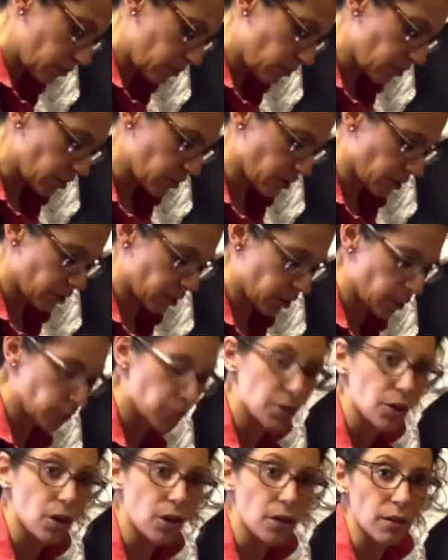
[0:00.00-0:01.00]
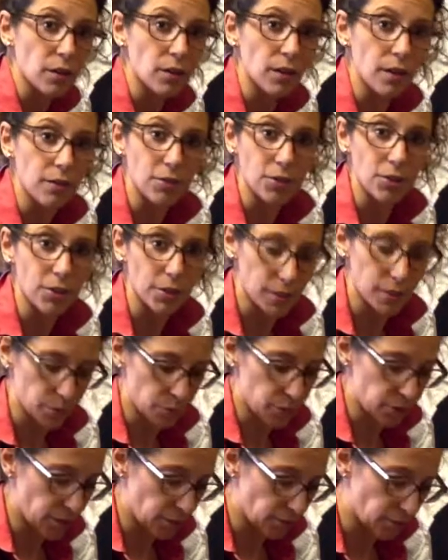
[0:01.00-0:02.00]
The thing that we call the leveler that we
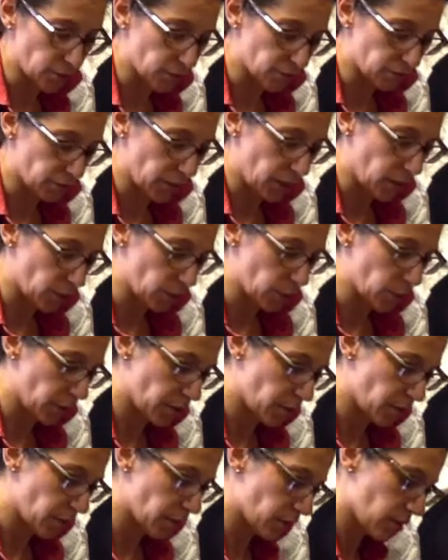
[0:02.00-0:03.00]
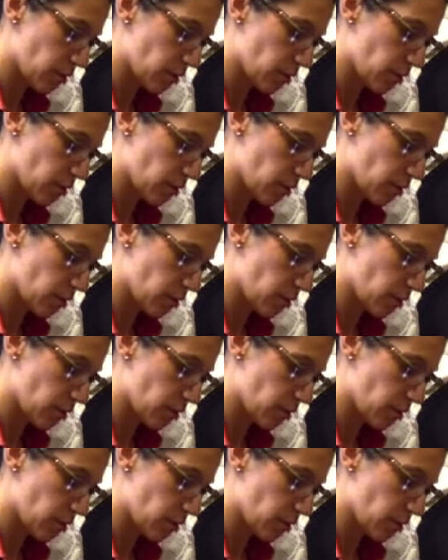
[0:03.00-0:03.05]
level the flour with,